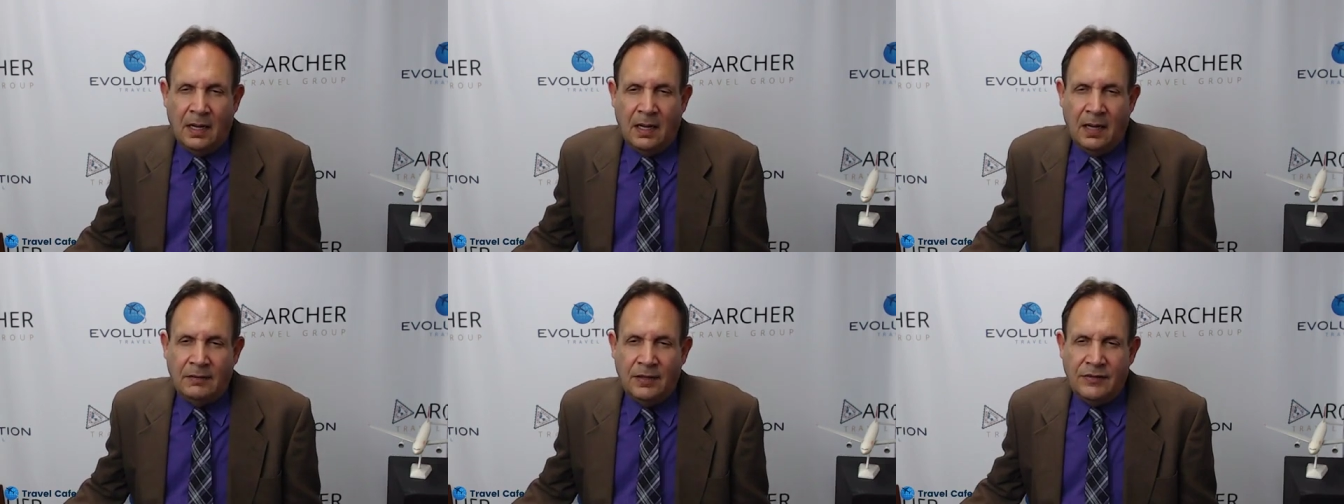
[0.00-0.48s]

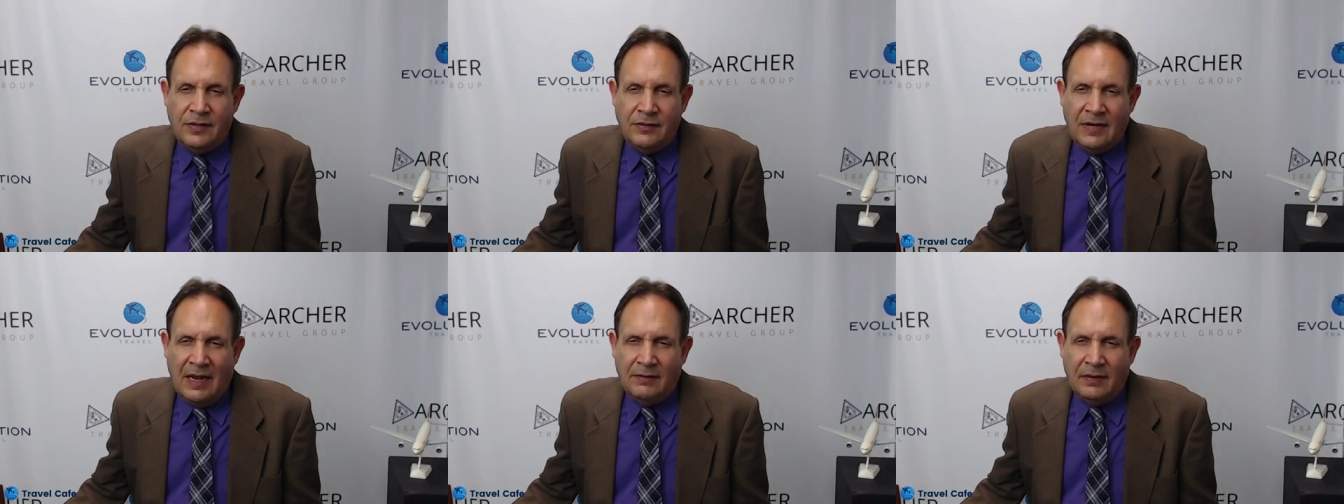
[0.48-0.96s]
Evolution
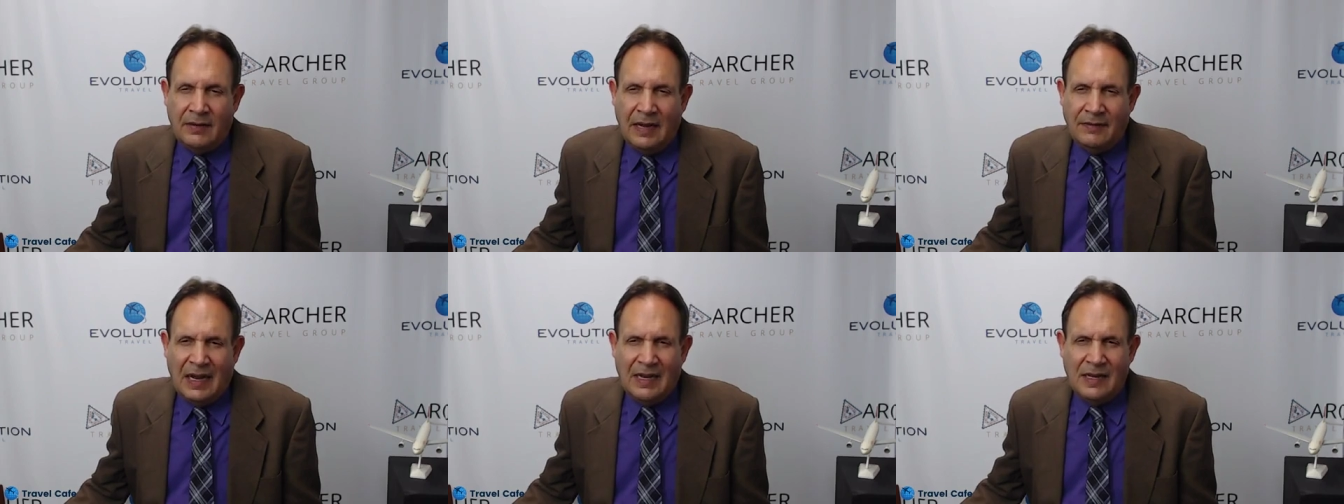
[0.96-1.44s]
Travel
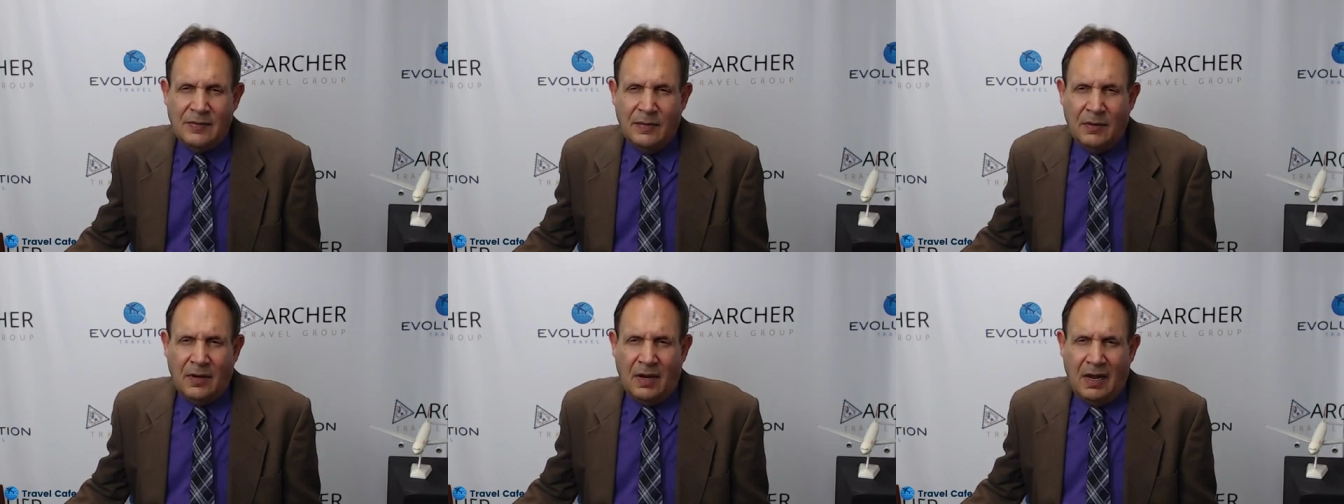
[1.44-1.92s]
Cafe. I guess we
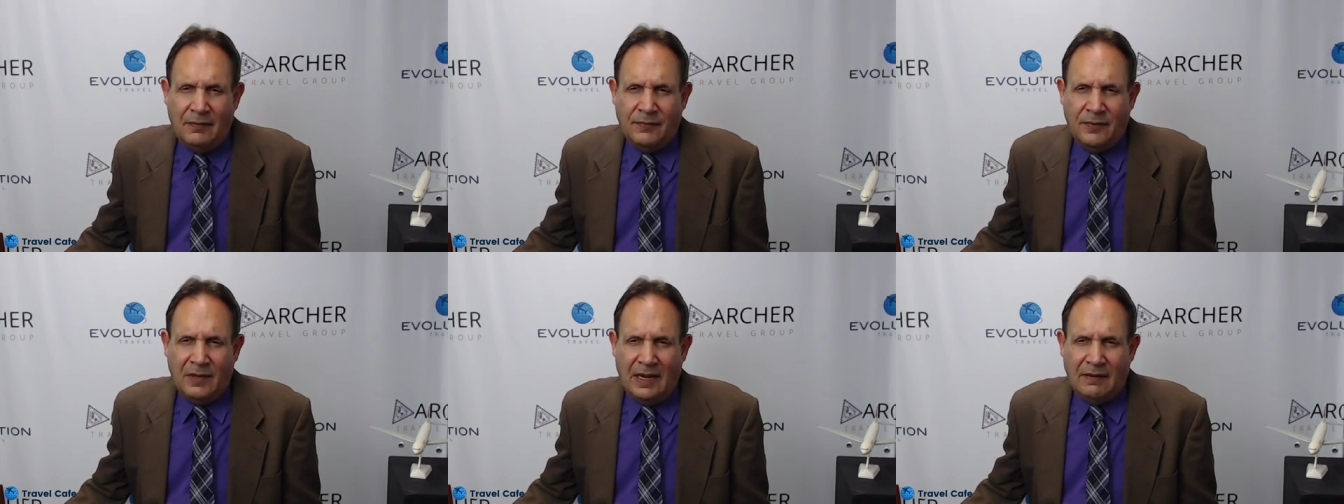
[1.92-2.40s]
were off
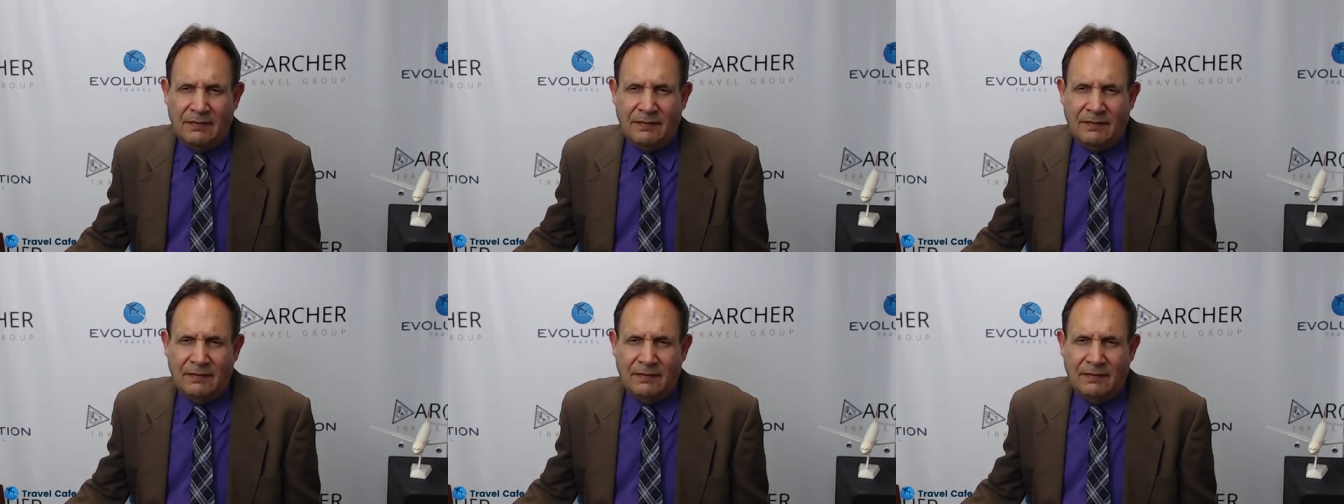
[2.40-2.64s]
for like